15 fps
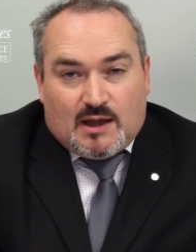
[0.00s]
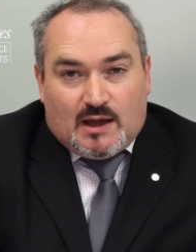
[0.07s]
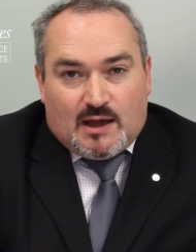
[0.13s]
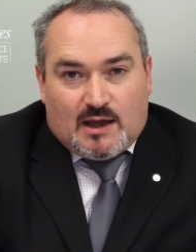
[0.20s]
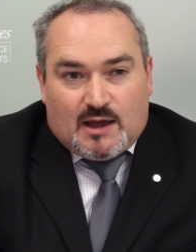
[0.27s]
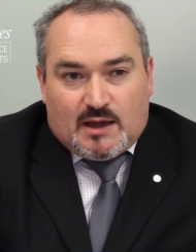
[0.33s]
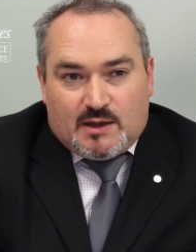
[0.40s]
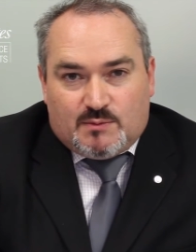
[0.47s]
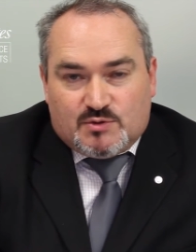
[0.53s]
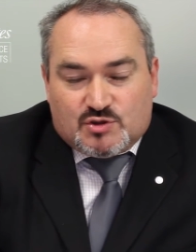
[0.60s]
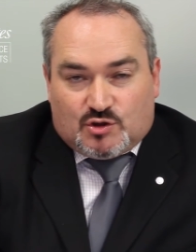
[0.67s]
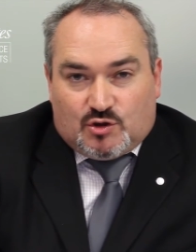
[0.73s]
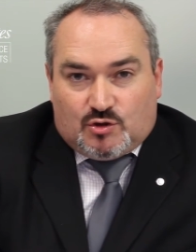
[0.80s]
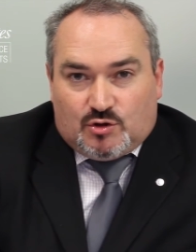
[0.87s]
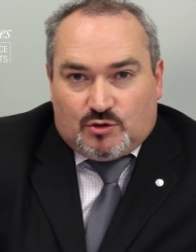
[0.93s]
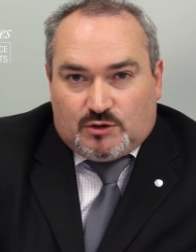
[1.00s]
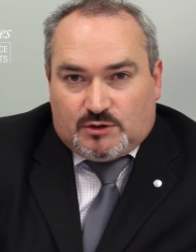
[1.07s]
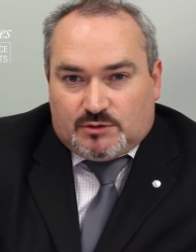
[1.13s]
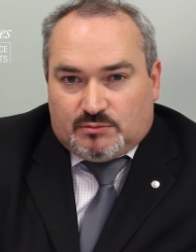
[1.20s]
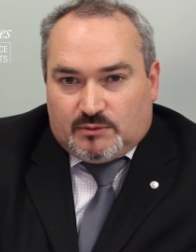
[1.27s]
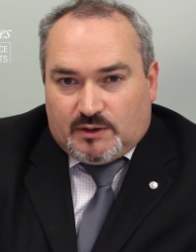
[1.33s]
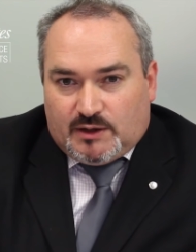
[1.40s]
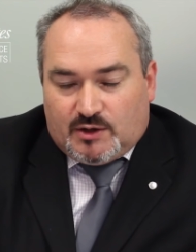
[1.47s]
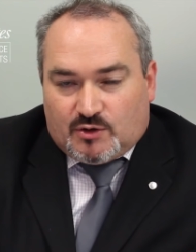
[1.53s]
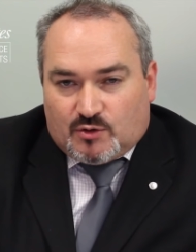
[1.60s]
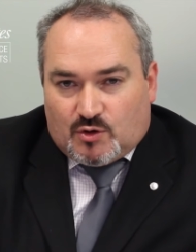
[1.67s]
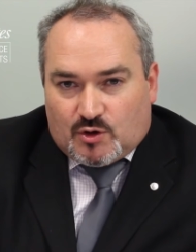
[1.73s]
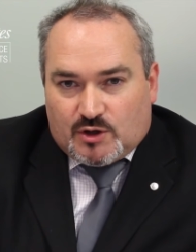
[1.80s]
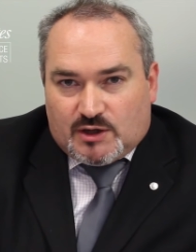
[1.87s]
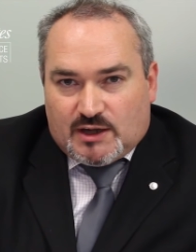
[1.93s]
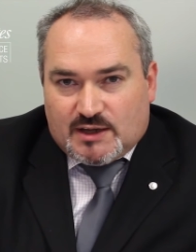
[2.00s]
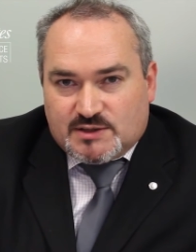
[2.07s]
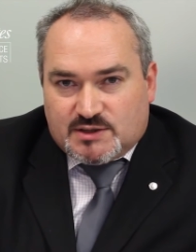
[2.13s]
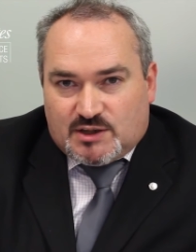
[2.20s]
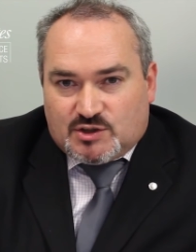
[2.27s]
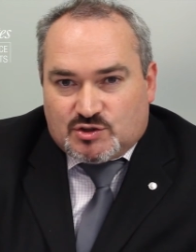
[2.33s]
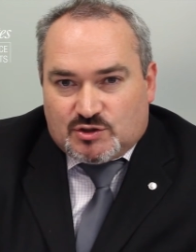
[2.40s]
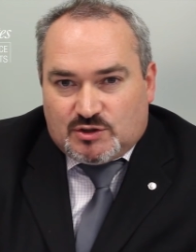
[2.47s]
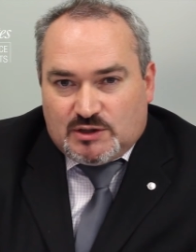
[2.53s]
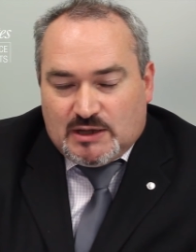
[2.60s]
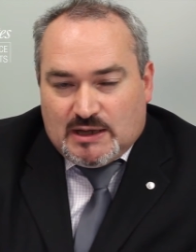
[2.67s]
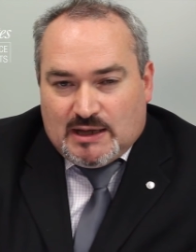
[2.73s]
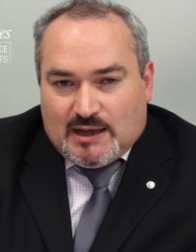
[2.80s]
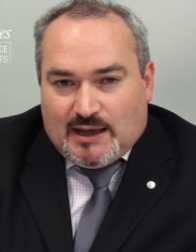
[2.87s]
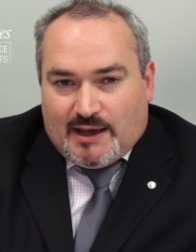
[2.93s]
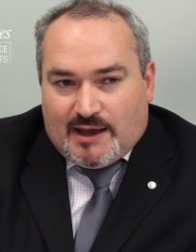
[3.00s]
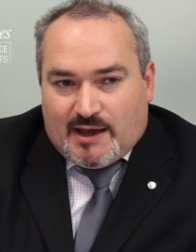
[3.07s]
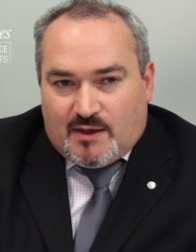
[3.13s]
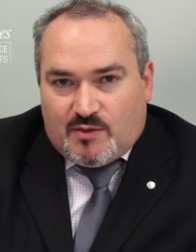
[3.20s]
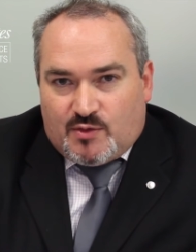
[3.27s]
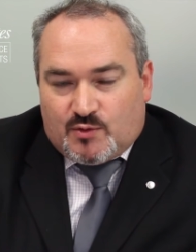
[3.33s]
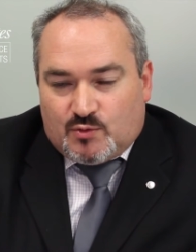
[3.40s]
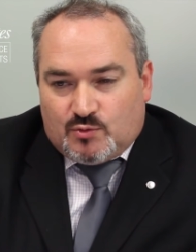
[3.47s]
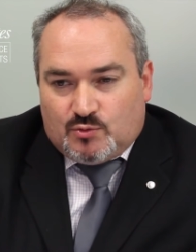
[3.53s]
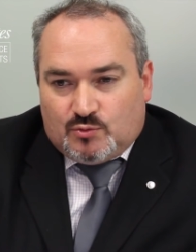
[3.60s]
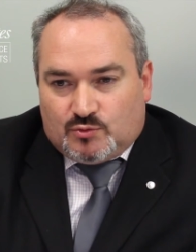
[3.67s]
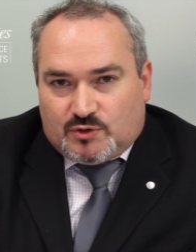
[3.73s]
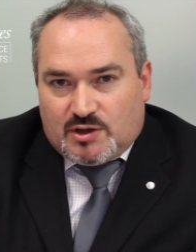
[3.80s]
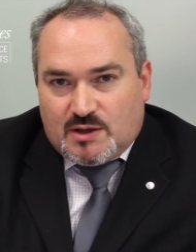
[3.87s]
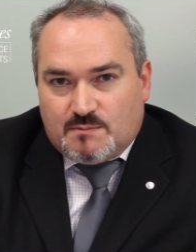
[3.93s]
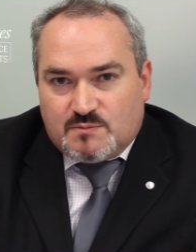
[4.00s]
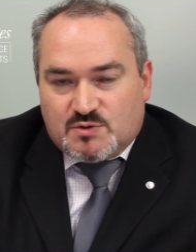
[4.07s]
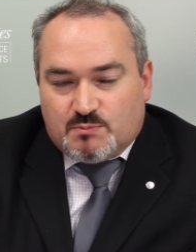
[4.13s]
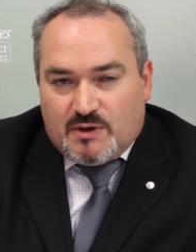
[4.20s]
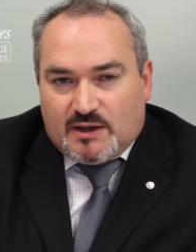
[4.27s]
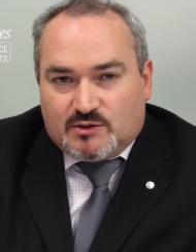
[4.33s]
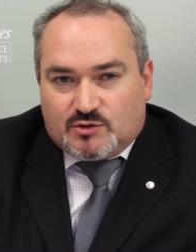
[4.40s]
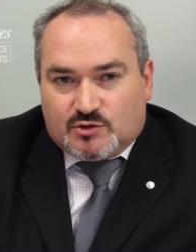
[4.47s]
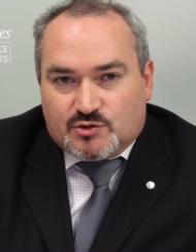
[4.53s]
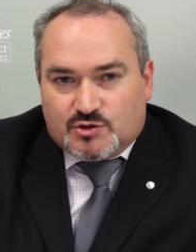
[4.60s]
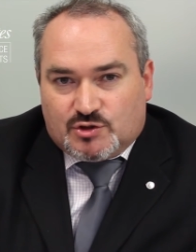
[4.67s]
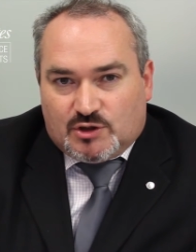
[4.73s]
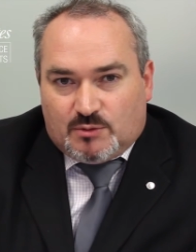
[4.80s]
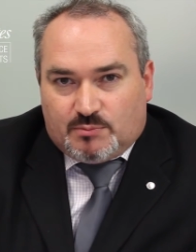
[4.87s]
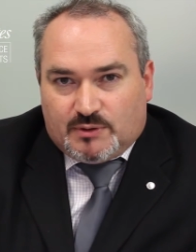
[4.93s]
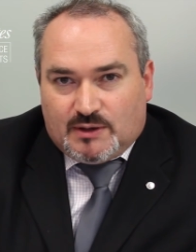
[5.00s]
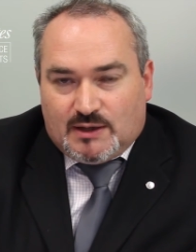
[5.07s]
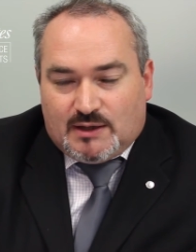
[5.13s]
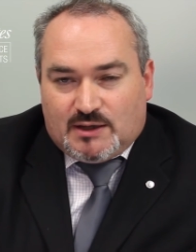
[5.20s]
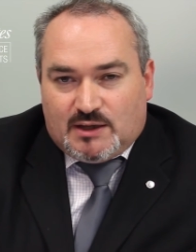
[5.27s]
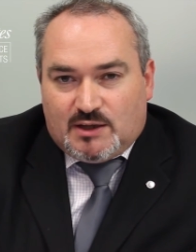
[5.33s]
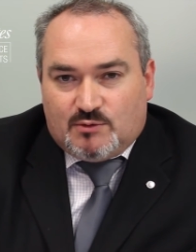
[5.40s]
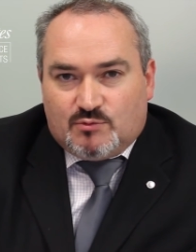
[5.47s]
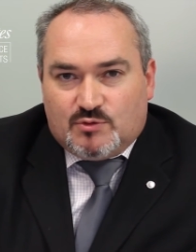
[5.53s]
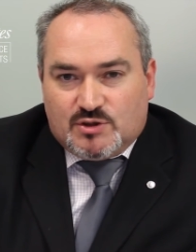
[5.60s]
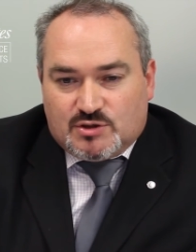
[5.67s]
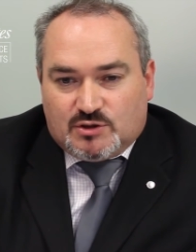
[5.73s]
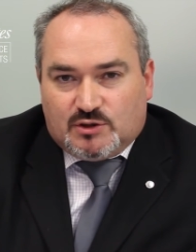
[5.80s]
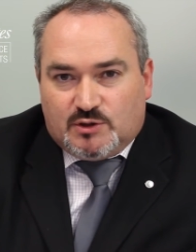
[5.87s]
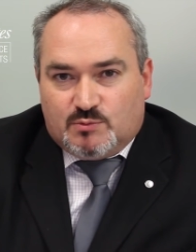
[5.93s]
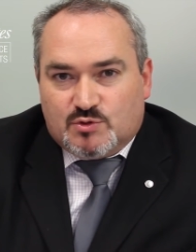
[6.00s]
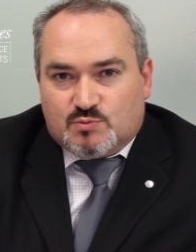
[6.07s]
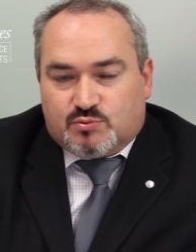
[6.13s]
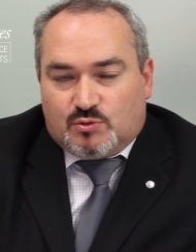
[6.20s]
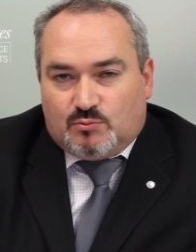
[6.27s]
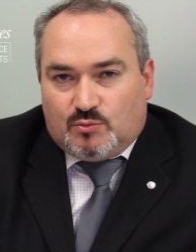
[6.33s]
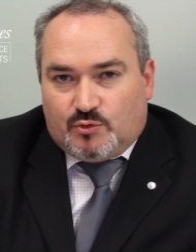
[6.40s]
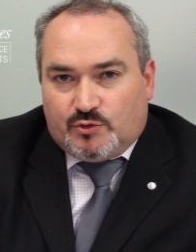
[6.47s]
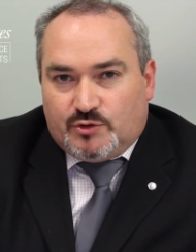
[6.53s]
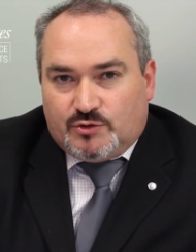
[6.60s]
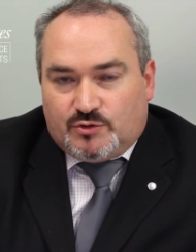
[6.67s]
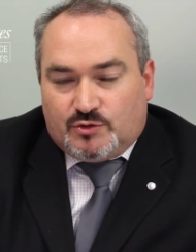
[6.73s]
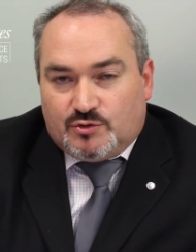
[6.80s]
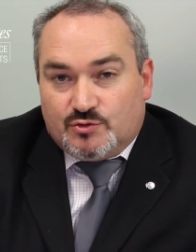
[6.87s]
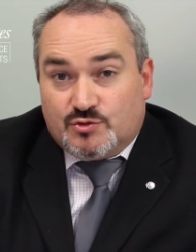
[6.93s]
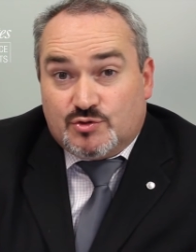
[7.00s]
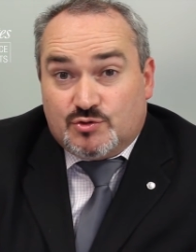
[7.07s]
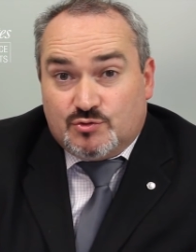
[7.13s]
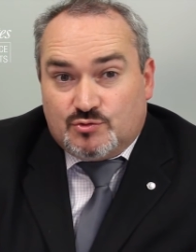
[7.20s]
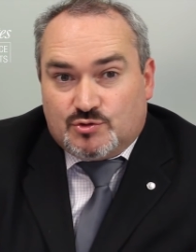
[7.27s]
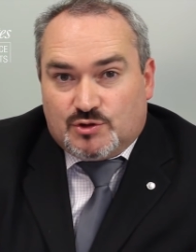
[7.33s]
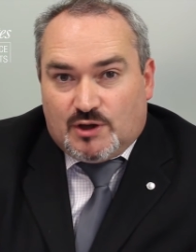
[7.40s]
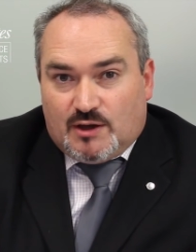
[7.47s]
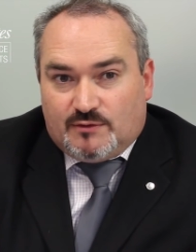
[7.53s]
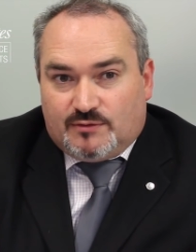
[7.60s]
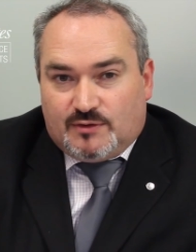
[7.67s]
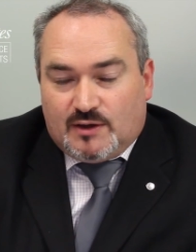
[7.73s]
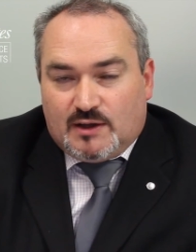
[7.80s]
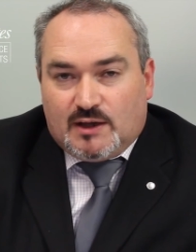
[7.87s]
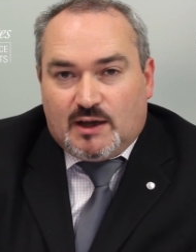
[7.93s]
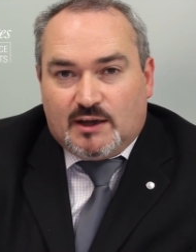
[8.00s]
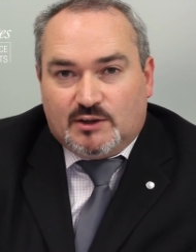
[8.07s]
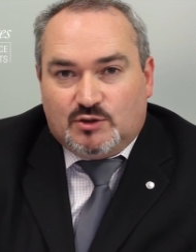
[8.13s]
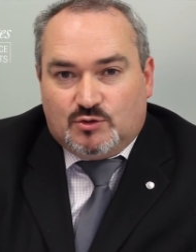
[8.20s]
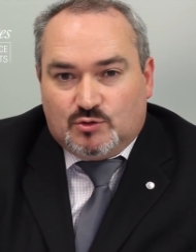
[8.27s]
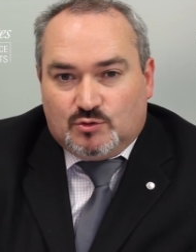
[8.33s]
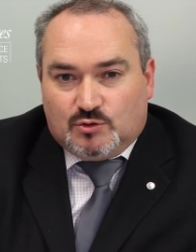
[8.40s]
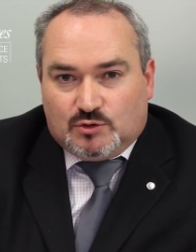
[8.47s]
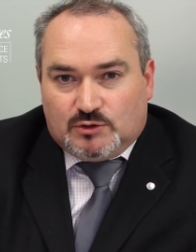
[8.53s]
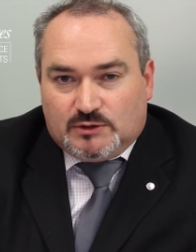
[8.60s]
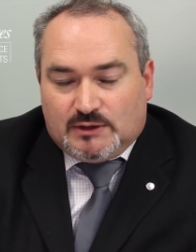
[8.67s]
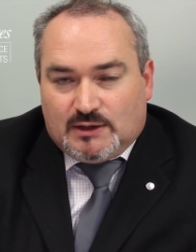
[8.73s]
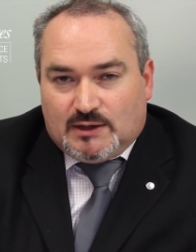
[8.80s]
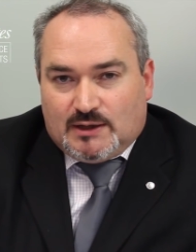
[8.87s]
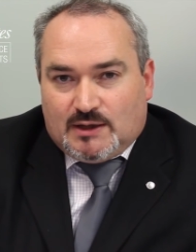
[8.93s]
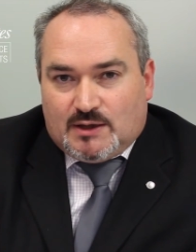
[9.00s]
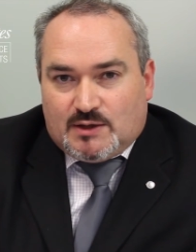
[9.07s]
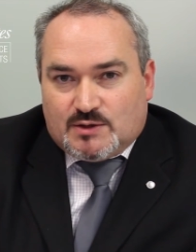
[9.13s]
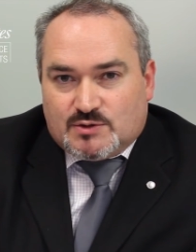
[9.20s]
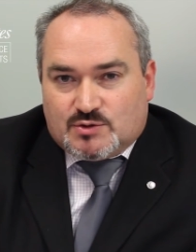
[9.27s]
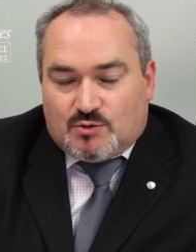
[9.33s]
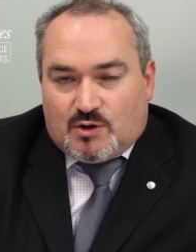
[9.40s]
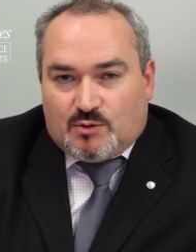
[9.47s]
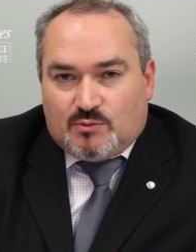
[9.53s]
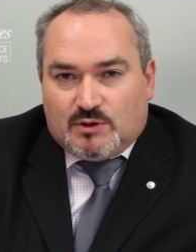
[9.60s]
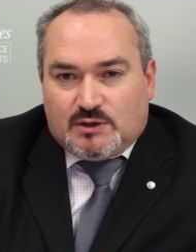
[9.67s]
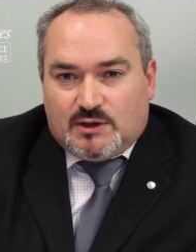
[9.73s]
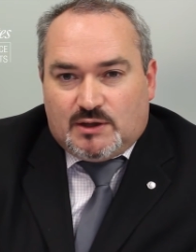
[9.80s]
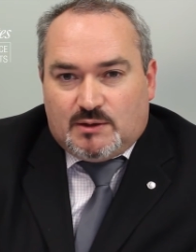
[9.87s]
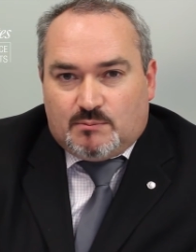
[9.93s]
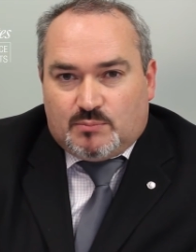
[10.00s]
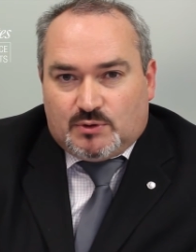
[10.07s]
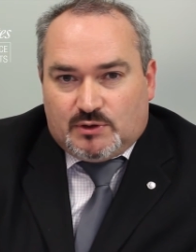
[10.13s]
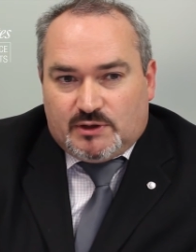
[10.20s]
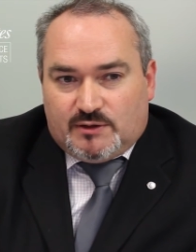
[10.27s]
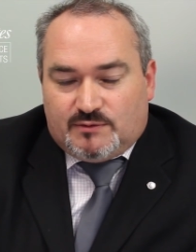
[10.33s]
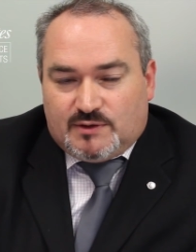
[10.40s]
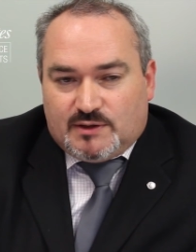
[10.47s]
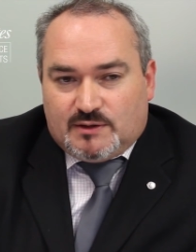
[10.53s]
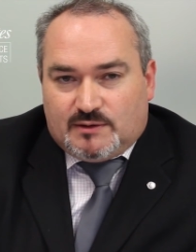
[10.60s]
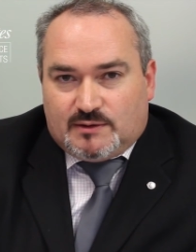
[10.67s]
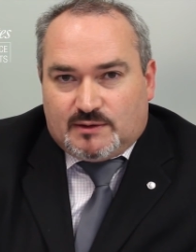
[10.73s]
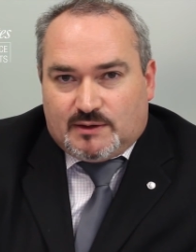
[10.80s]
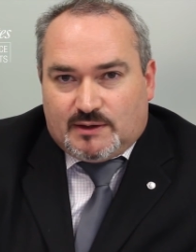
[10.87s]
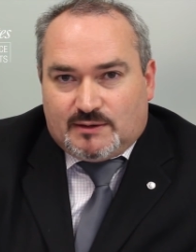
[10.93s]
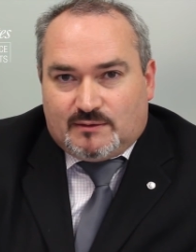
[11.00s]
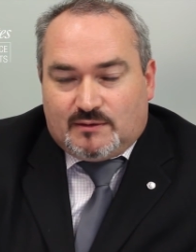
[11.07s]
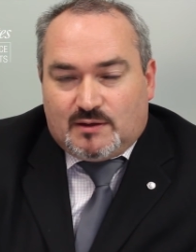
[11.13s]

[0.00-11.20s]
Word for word: Uh, he was a cook in our organization, and through Tim's mentorship, he recently was promoted to sous chef at Google so I really believe that uh,